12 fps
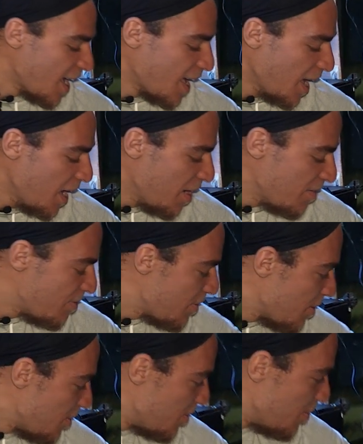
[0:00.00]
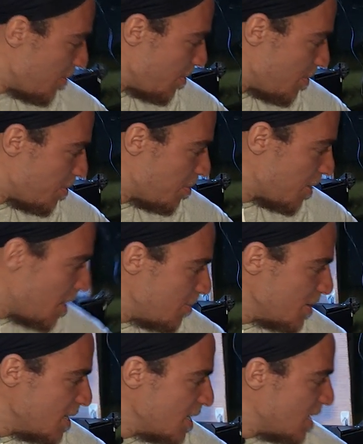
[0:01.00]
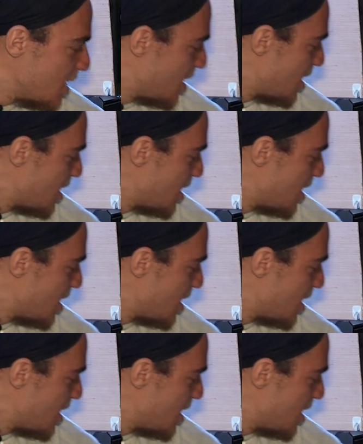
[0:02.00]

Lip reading: have probably